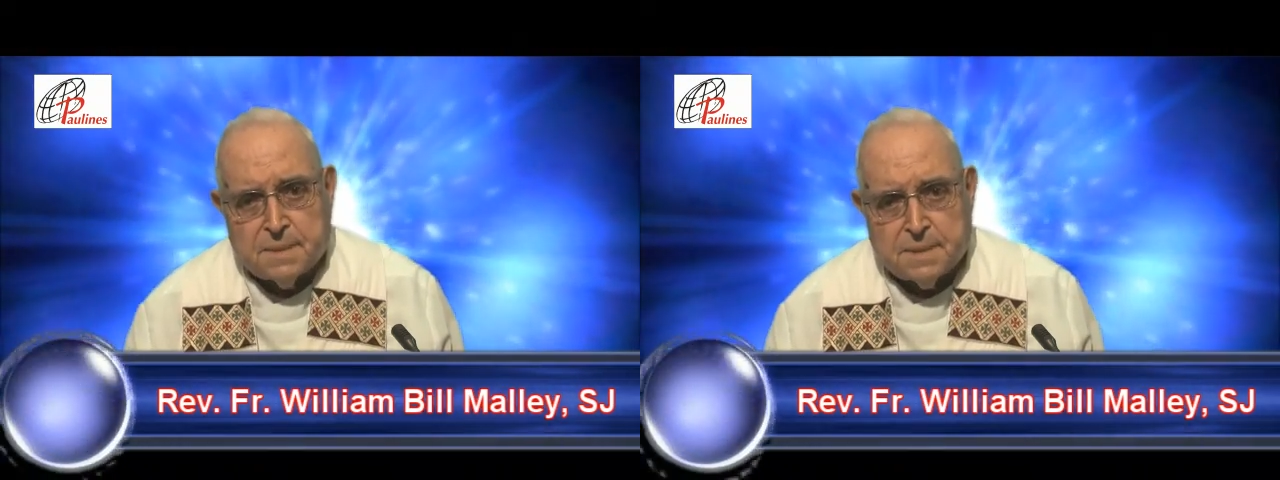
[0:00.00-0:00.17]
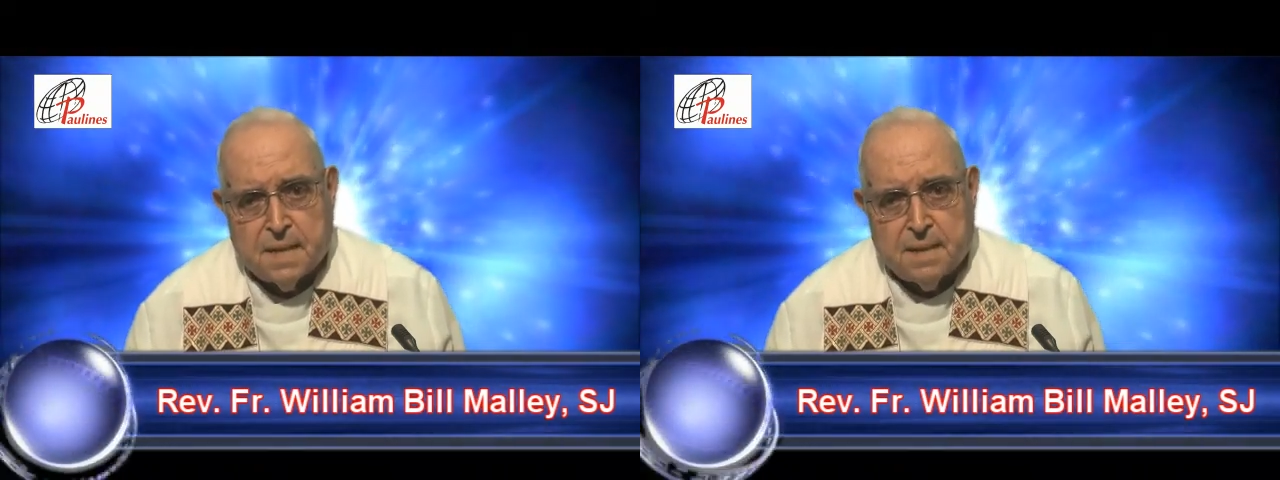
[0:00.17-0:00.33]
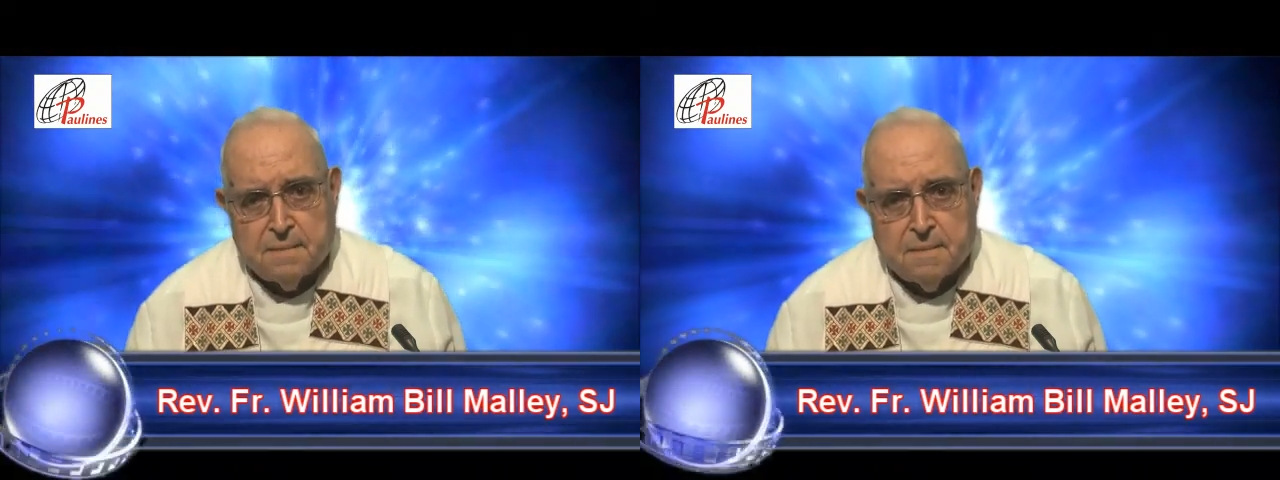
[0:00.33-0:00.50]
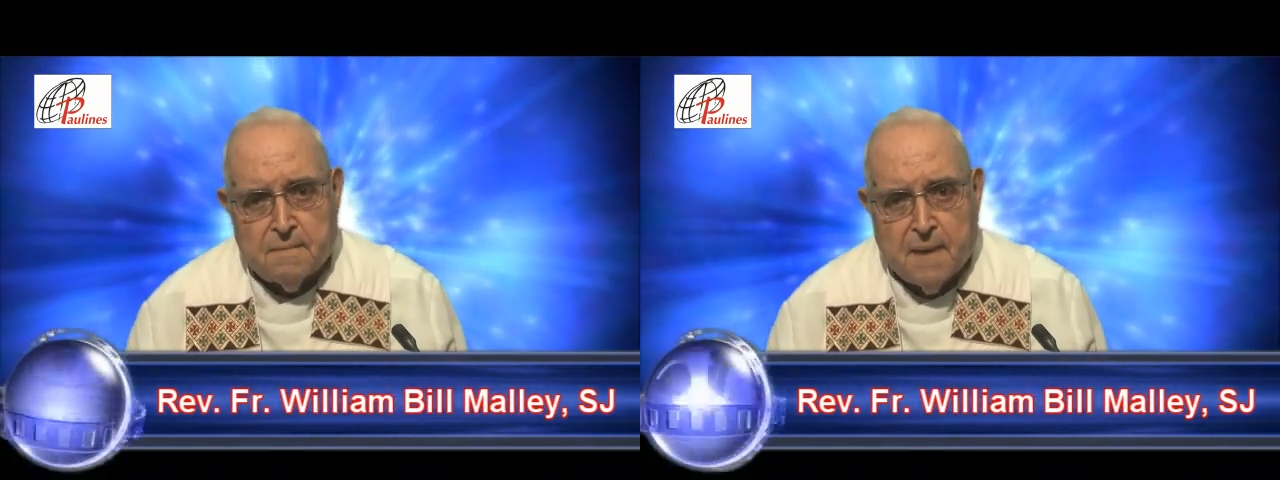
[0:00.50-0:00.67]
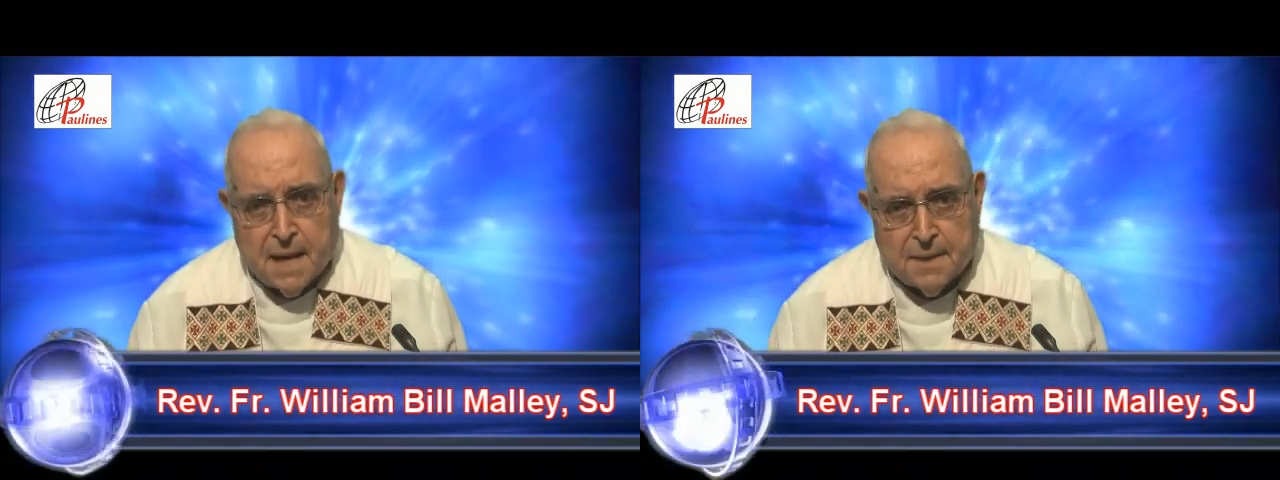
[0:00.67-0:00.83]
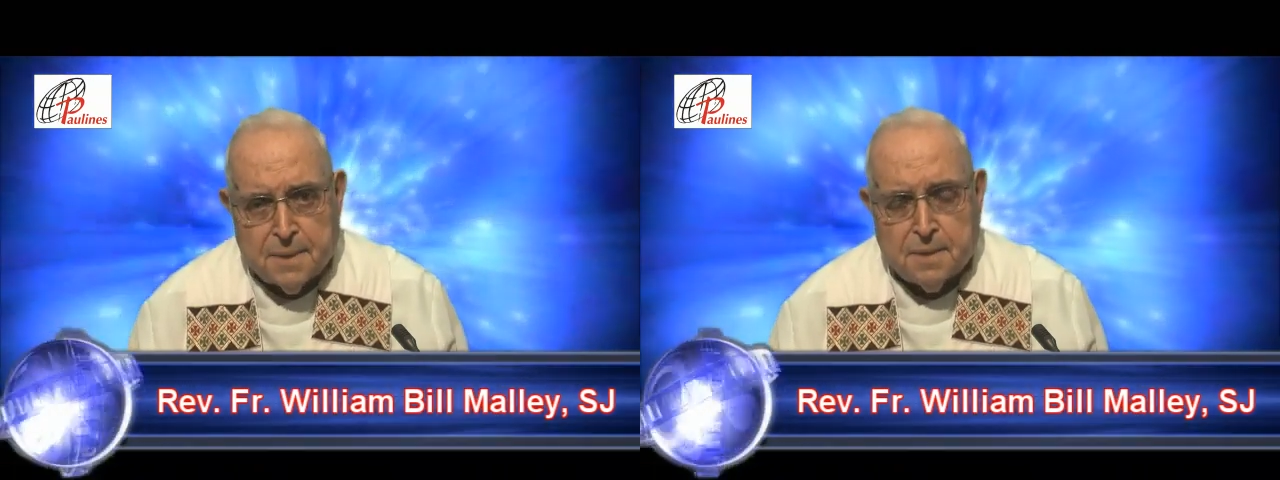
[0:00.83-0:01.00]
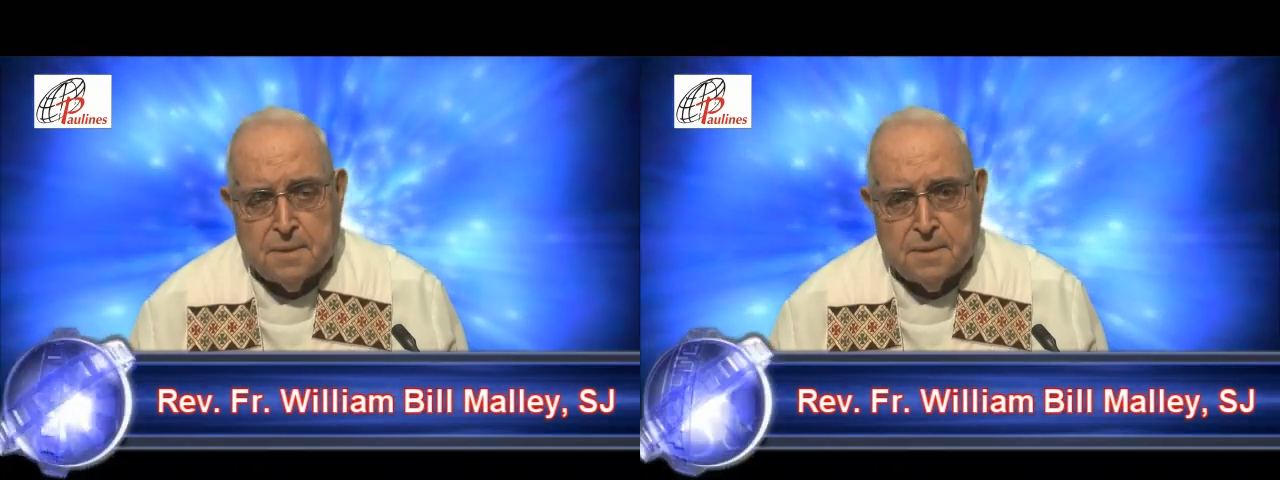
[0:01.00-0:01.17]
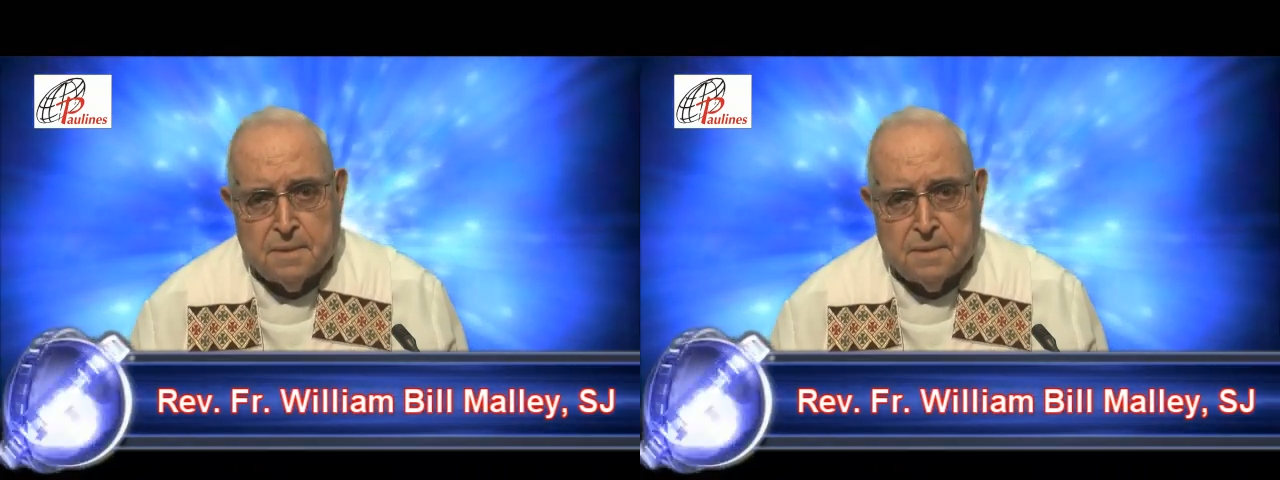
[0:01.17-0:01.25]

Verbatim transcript: St. Matthew.